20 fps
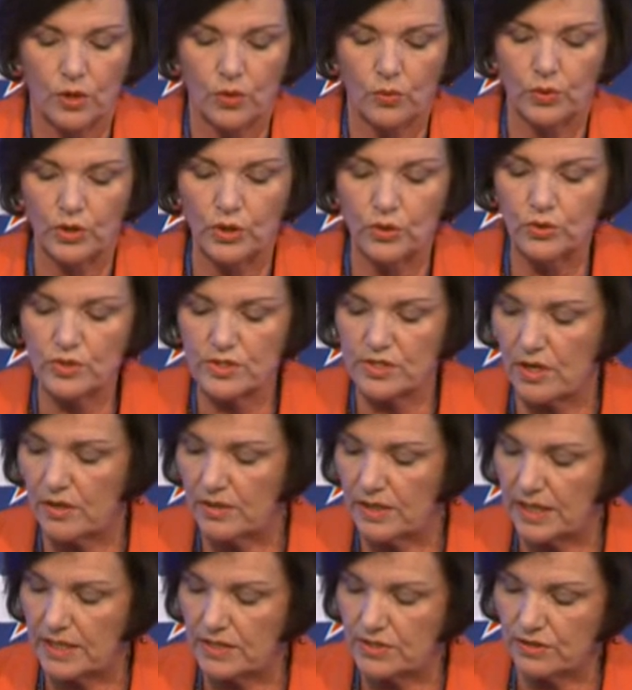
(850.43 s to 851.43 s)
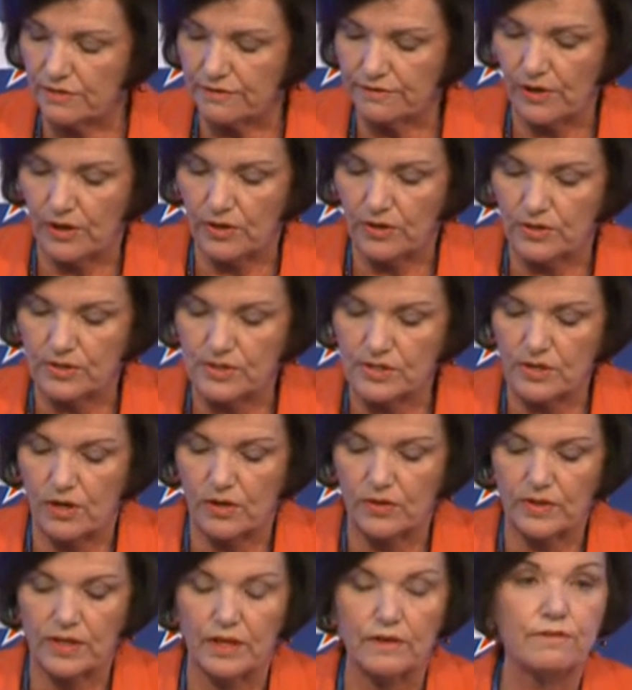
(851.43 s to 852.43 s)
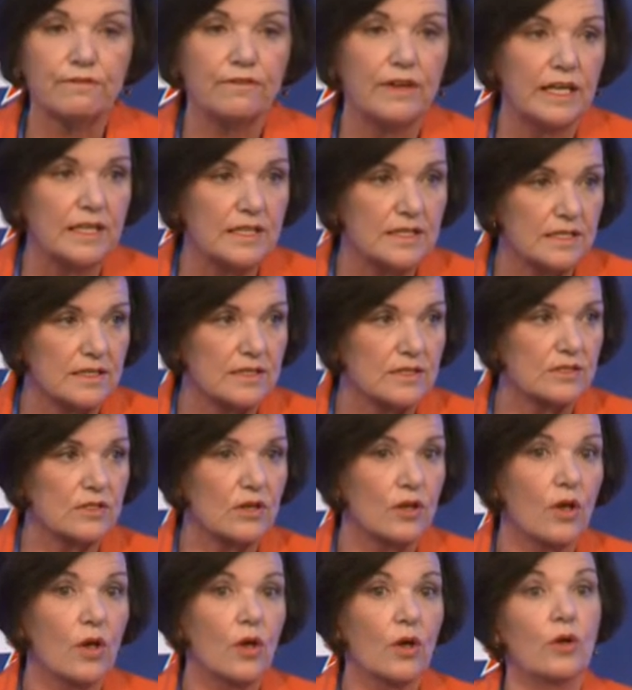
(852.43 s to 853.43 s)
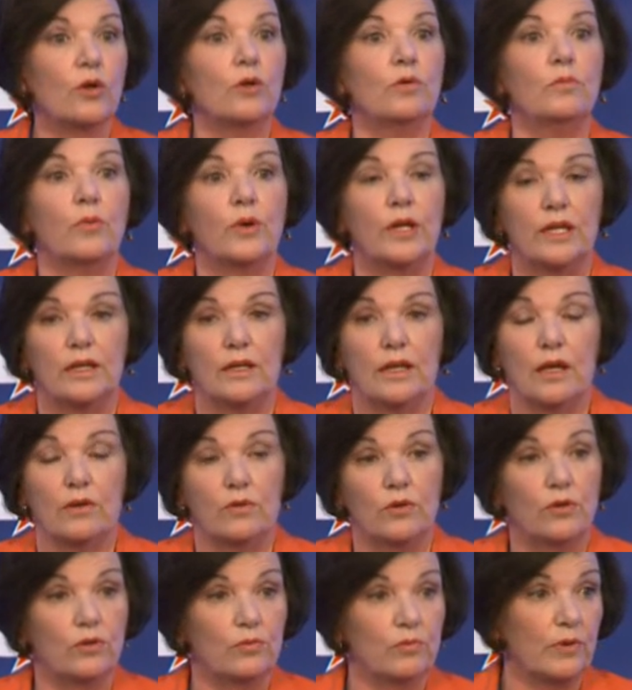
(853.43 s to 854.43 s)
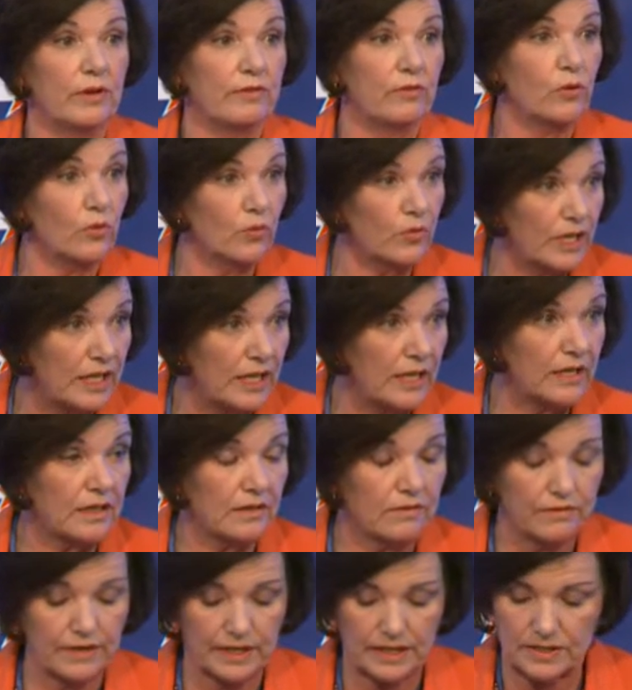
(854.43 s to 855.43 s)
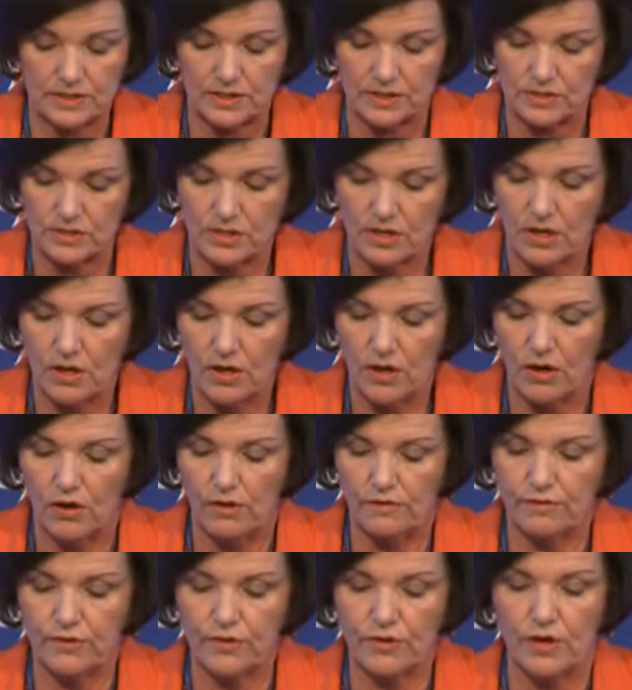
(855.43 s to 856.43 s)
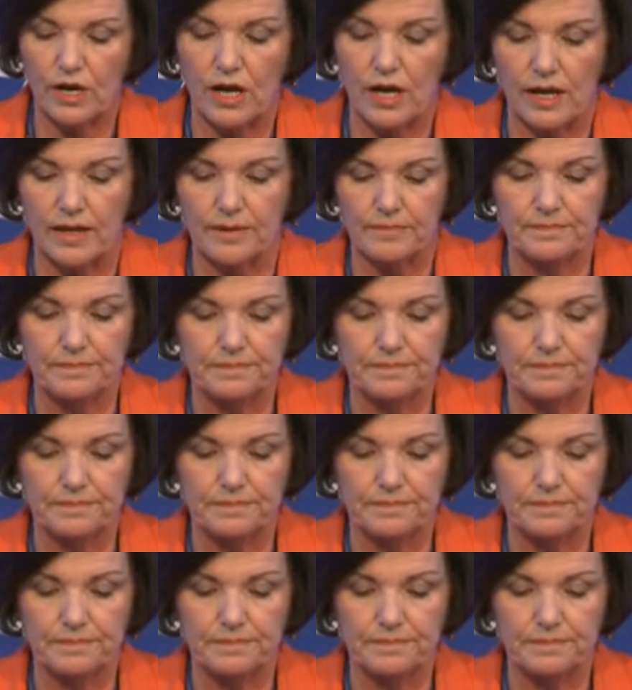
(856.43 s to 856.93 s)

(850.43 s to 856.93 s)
we also need to focus on the offenders whom, we, whom we've already convicted of crime.